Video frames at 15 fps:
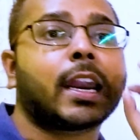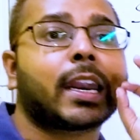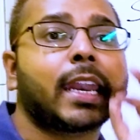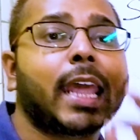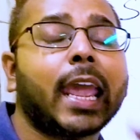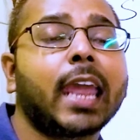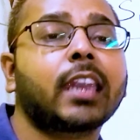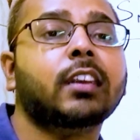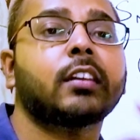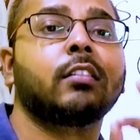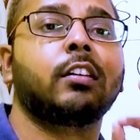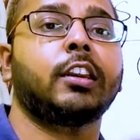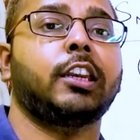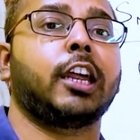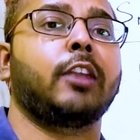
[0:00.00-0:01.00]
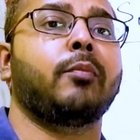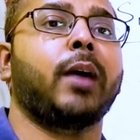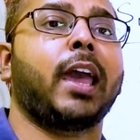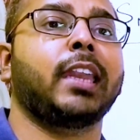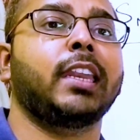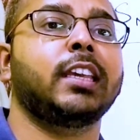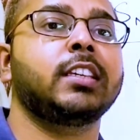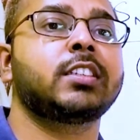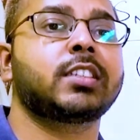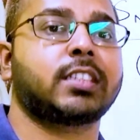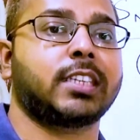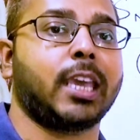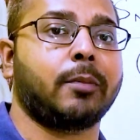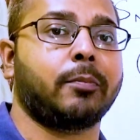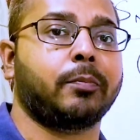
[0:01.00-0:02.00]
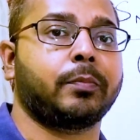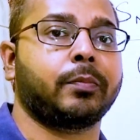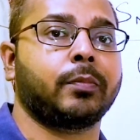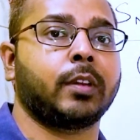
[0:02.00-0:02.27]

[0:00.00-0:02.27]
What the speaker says: rate determining step.